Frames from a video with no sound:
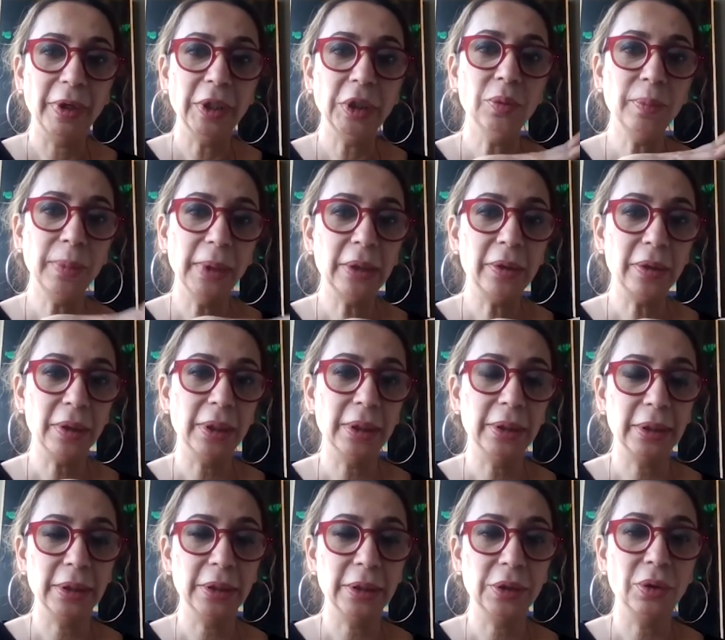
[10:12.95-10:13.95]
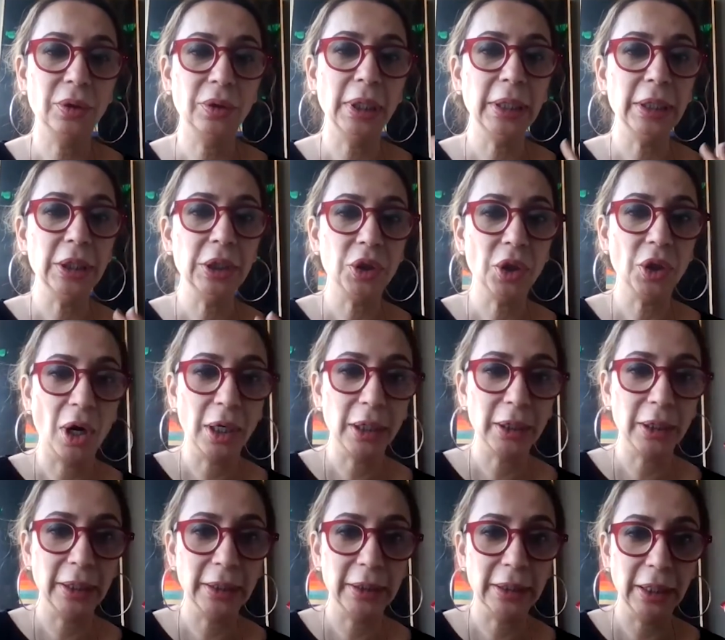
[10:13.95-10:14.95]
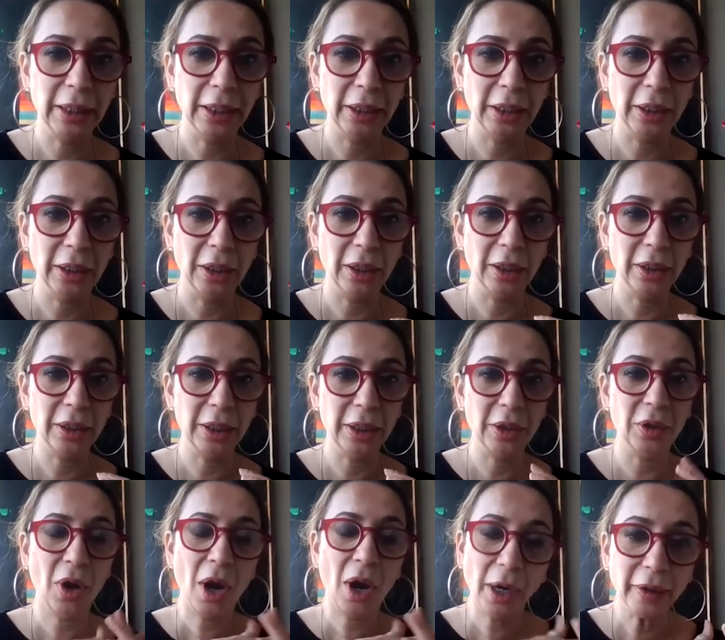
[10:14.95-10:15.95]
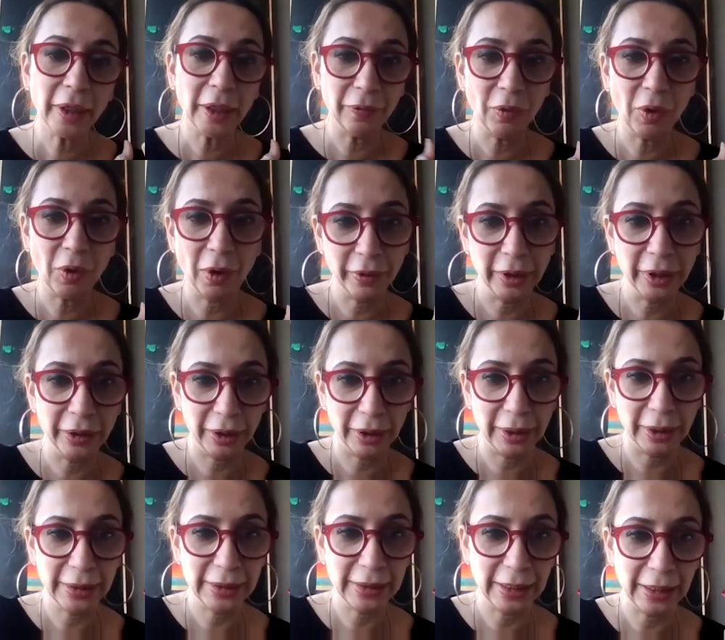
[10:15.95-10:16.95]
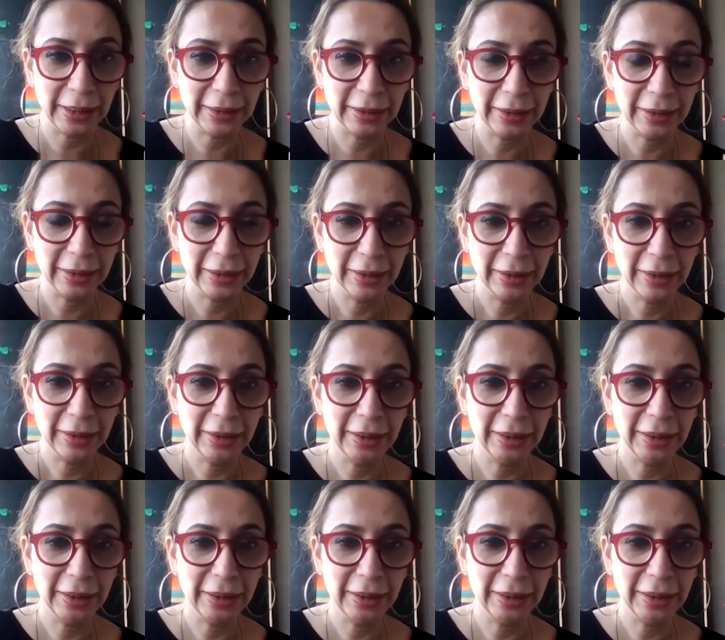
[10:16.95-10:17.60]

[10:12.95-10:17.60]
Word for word: when you meet realtors you're really shocked that they're they're not involved in real estate